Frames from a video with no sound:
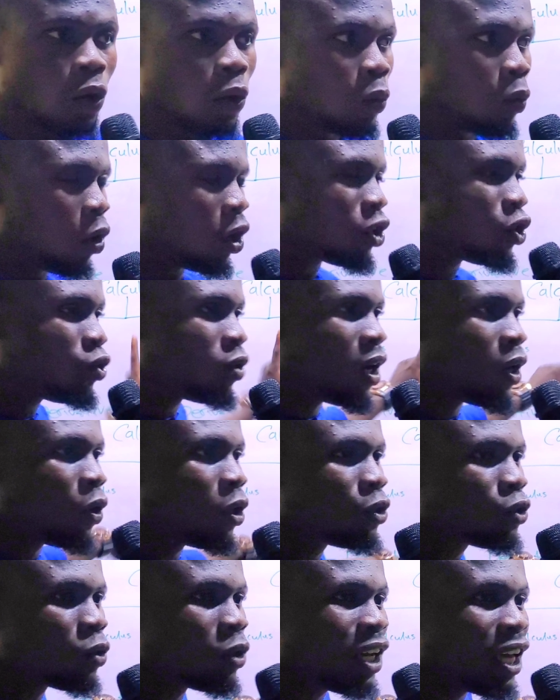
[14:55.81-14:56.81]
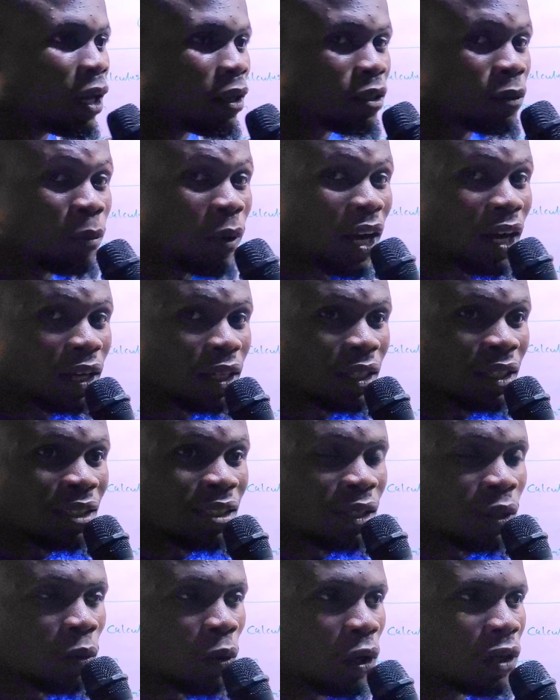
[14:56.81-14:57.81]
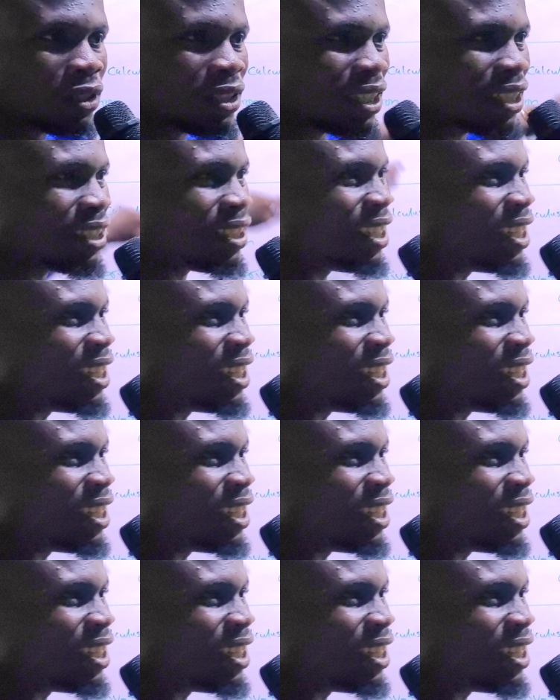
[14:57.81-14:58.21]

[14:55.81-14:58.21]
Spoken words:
what you are going to get back is the what?